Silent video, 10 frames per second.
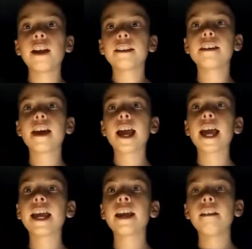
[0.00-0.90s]

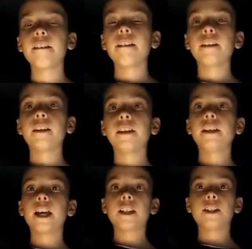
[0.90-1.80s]
Today,
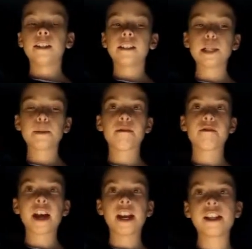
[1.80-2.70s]
yes, you can see my
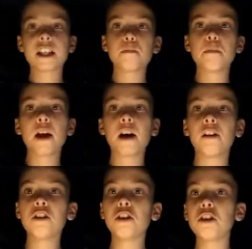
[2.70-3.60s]
face, it's a bit
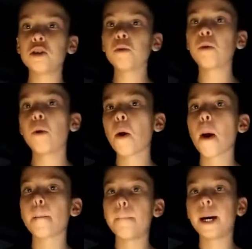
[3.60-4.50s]
unusual,
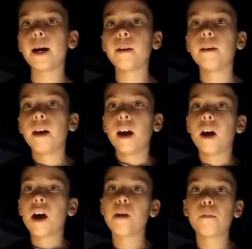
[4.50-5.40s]
but
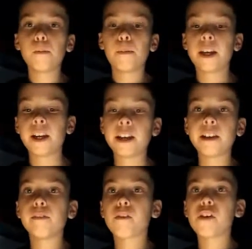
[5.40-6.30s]
I will be
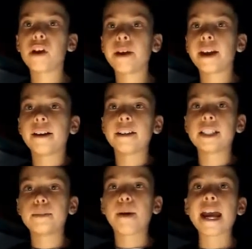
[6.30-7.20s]
reviewing a
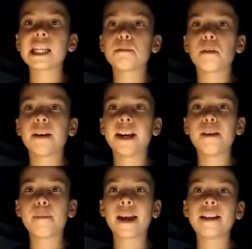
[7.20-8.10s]
Space
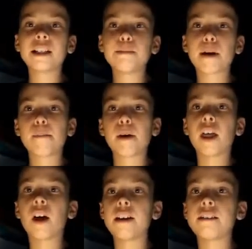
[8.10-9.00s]
Marine painted by my
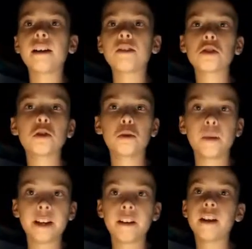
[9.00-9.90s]
identical
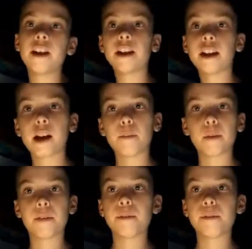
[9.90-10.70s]
twin, Cameron.